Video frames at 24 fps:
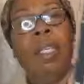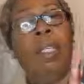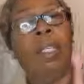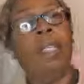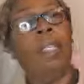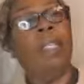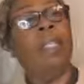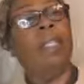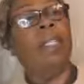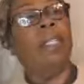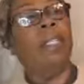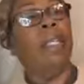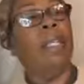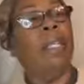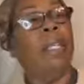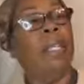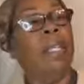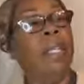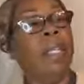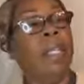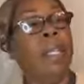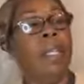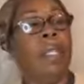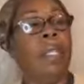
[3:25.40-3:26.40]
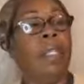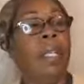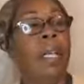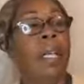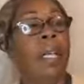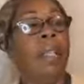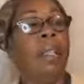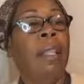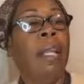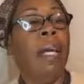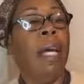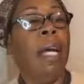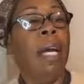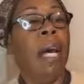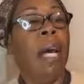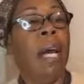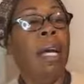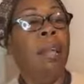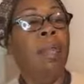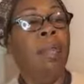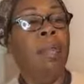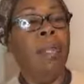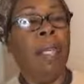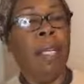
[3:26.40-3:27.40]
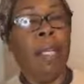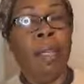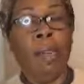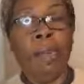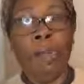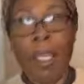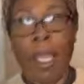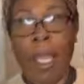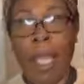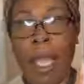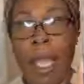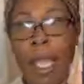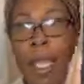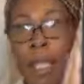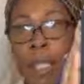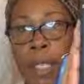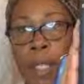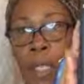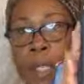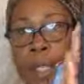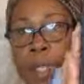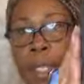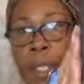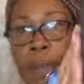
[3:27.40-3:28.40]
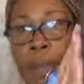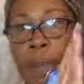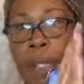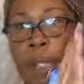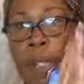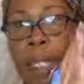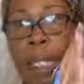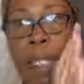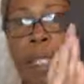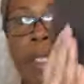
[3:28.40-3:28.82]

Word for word: This is the Conflict of the Ages series, and